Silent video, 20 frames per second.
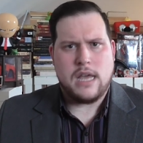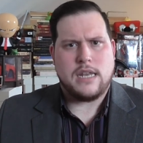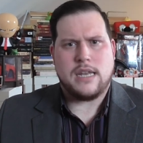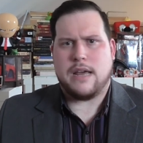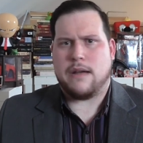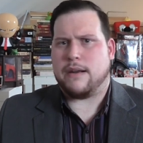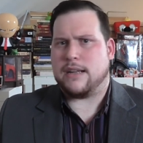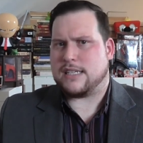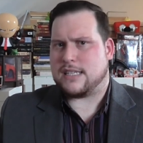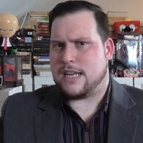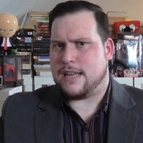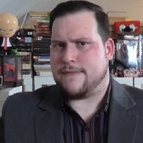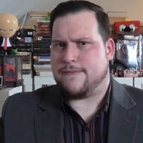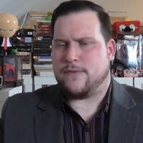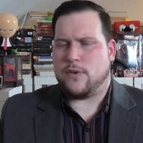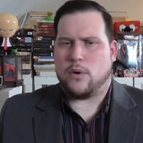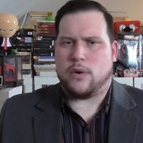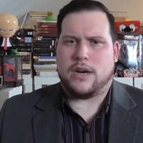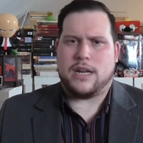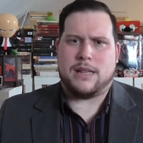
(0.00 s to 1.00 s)
Now let's leap
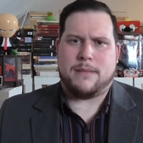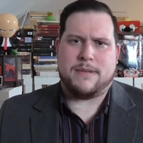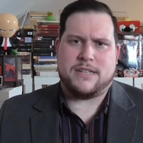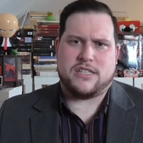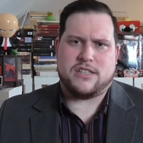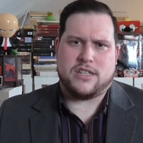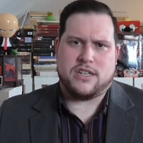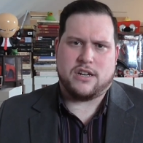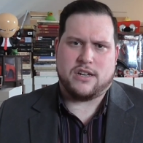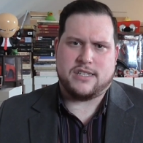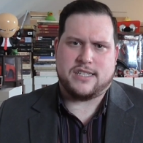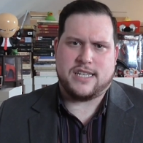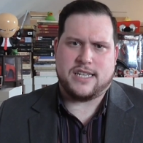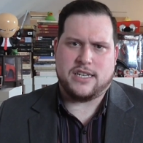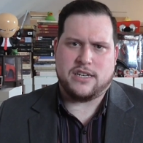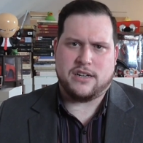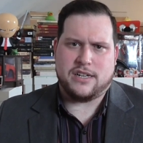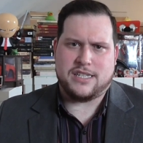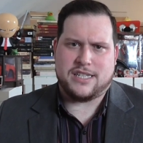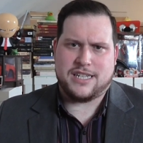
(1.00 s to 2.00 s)
forward a little bit to the
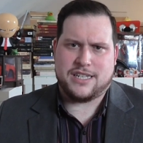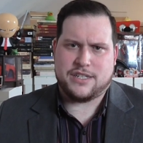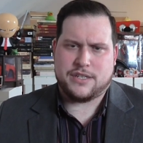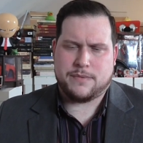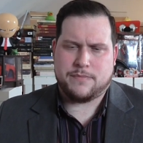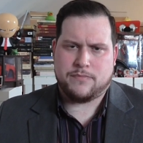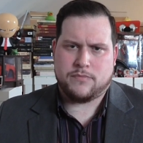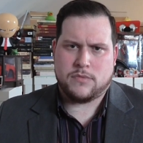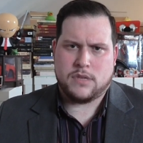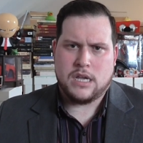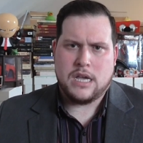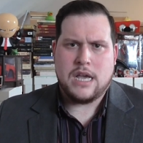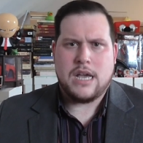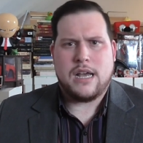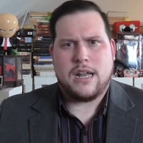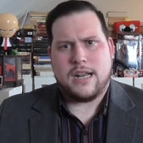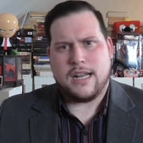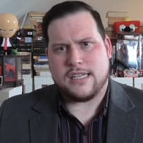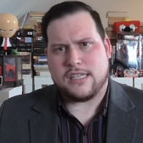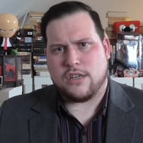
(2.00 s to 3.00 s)
1990s.
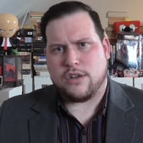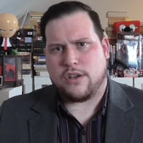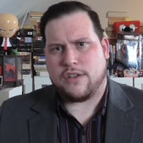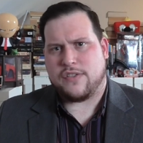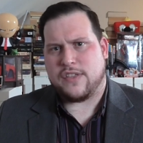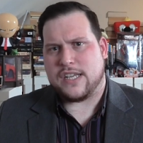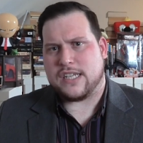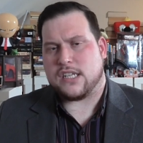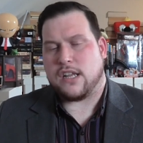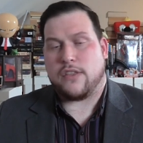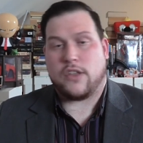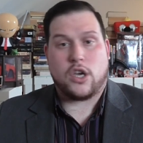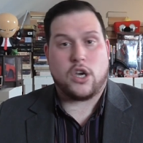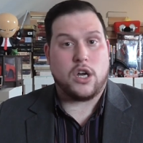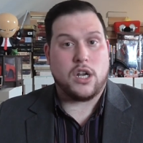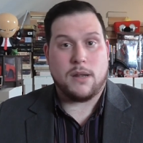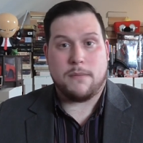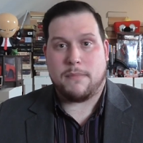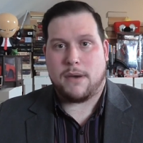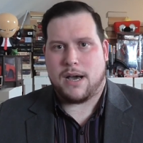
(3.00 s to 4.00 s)
Let's look at things like the
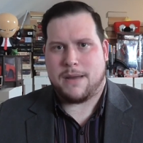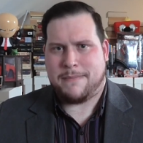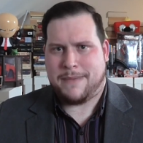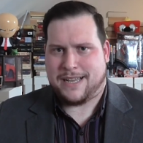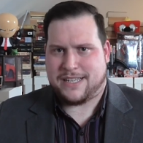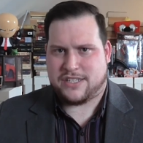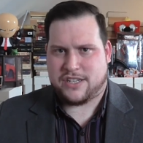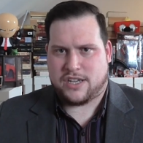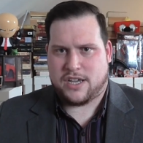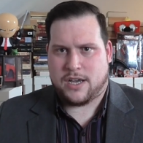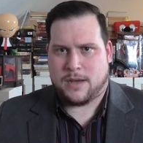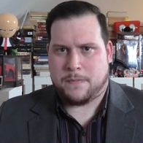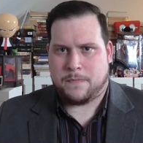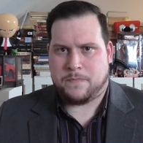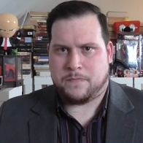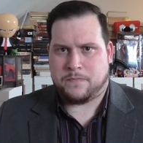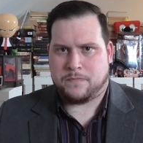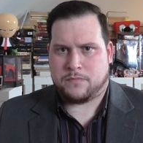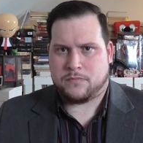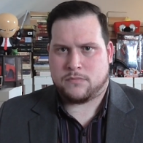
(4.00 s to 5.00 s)
Columbine Massacre.
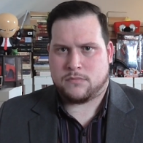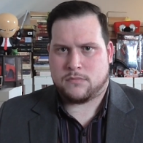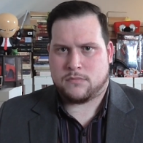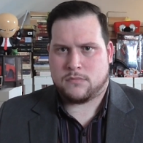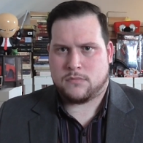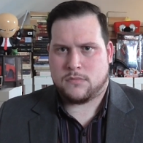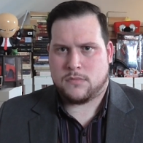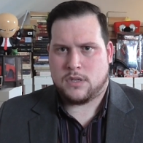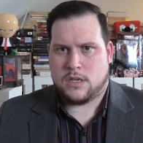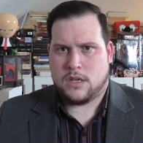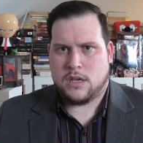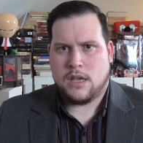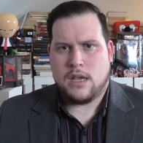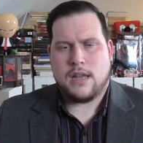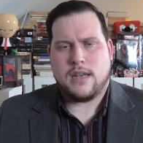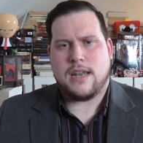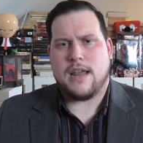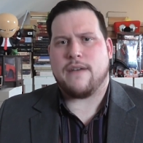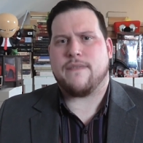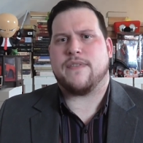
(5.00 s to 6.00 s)

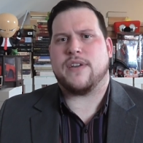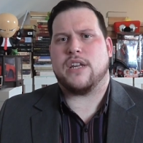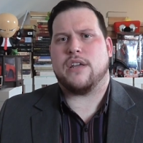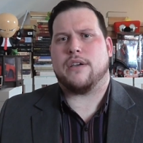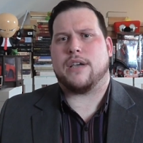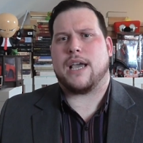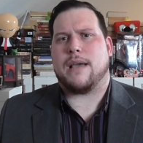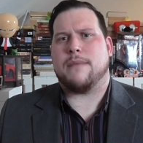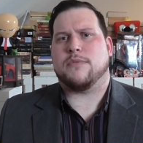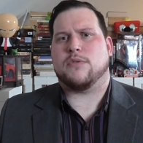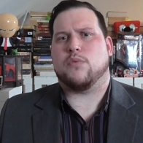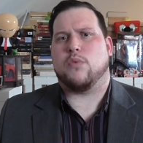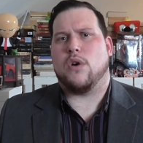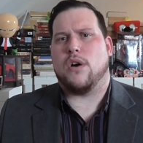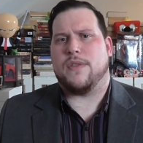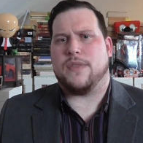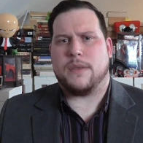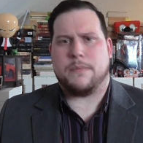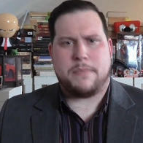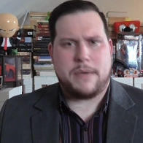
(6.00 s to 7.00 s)
Now video games
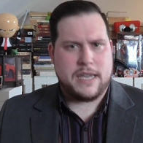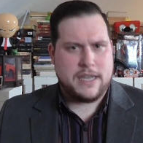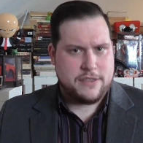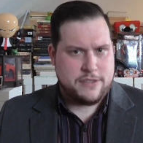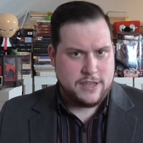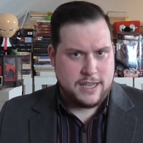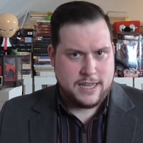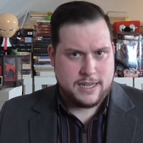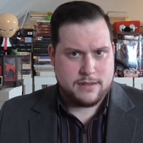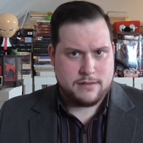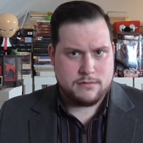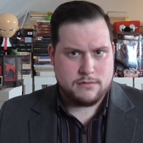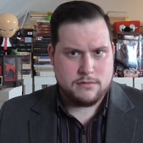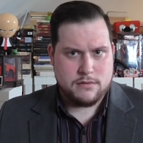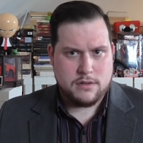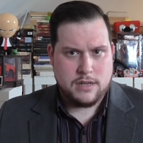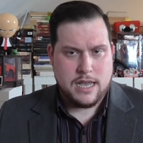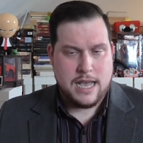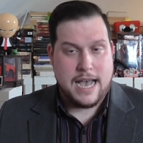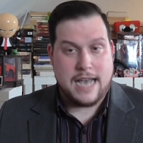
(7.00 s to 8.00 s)
weren't the big thing.
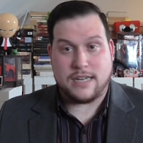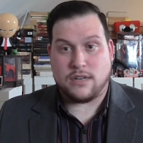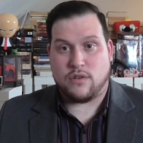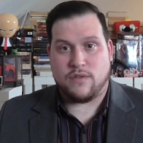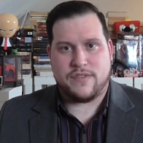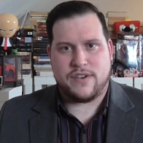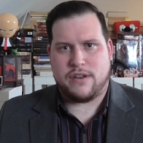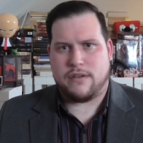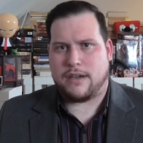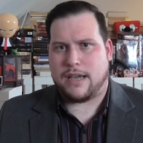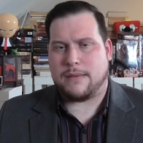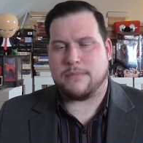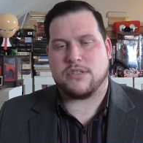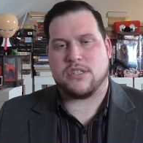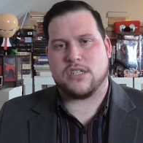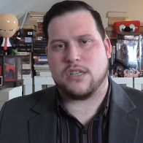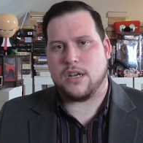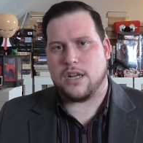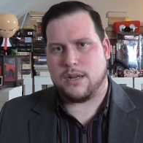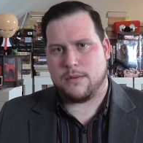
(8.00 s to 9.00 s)
Adult video games
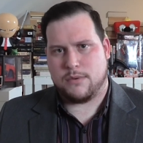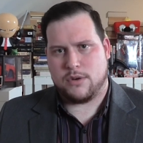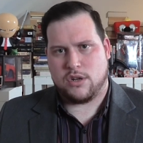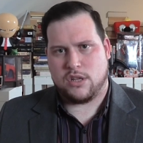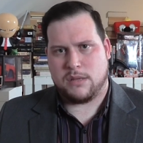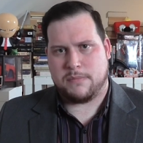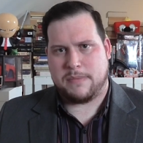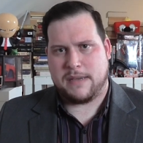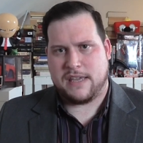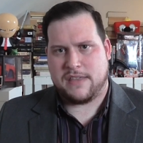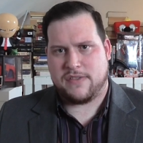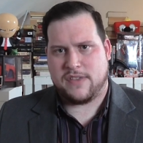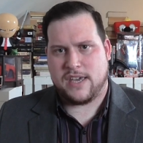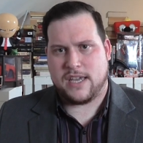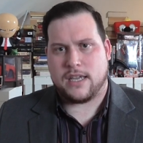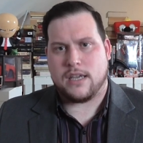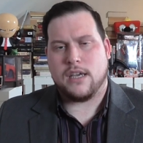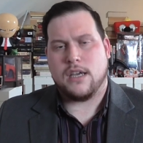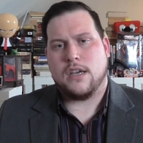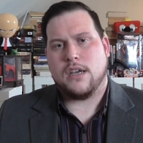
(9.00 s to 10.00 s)
certainly were not the big
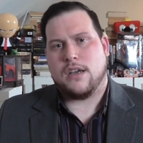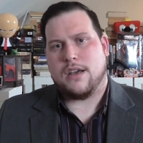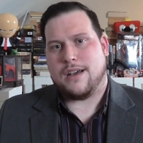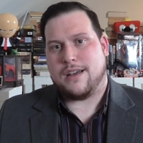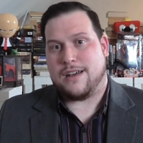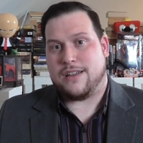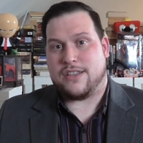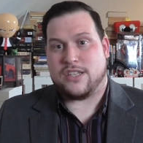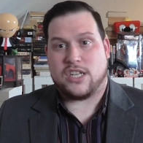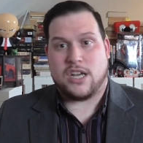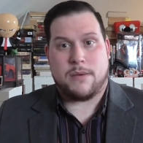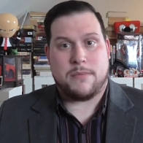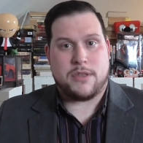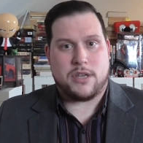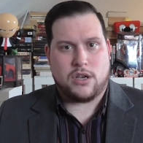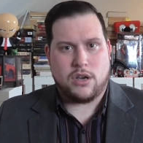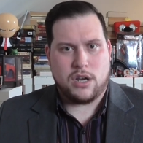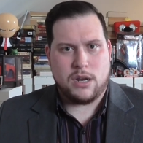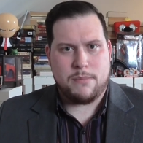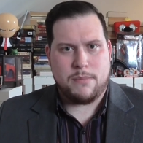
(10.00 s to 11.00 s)
thing at the time of the
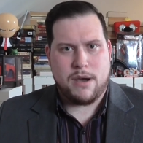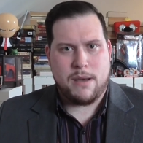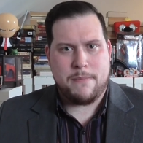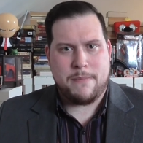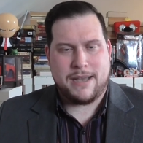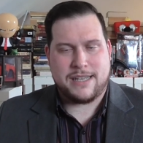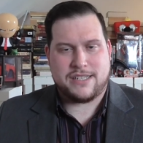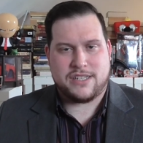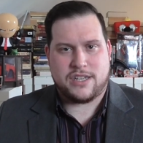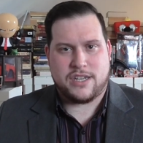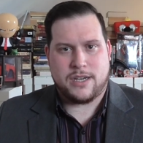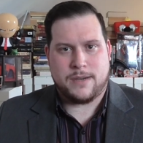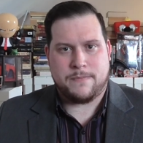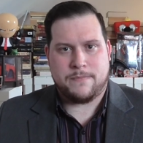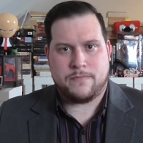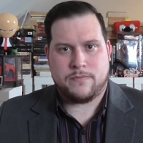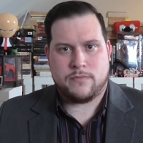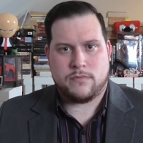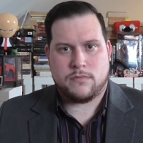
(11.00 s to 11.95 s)
Columbine Massacre.